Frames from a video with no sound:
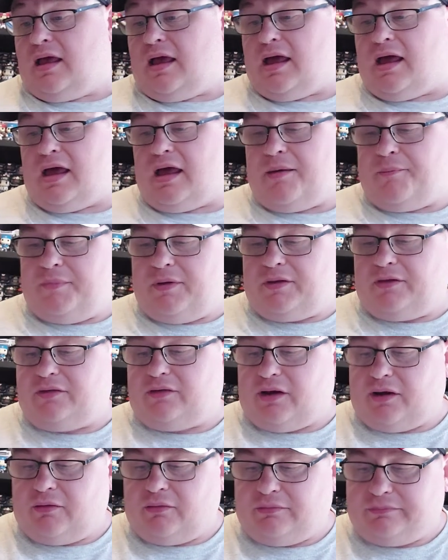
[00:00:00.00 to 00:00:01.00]

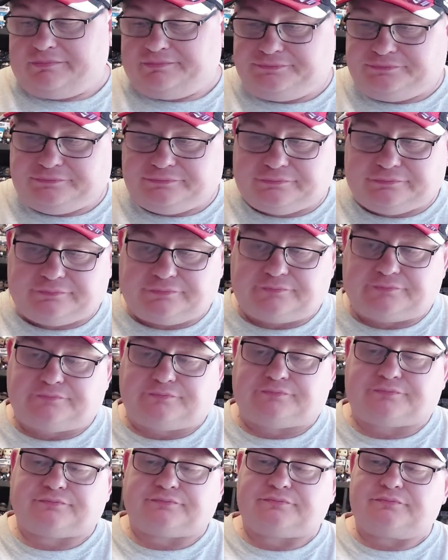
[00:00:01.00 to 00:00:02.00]
So
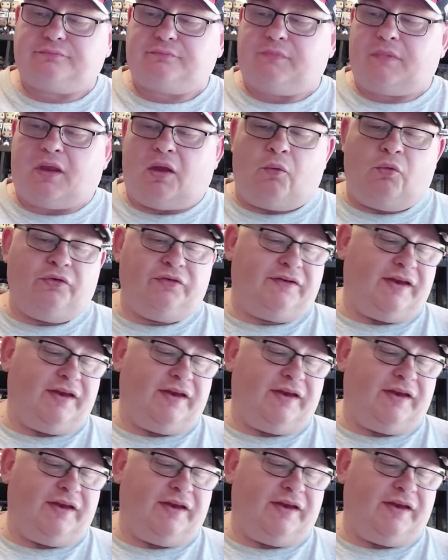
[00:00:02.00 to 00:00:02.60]
we'll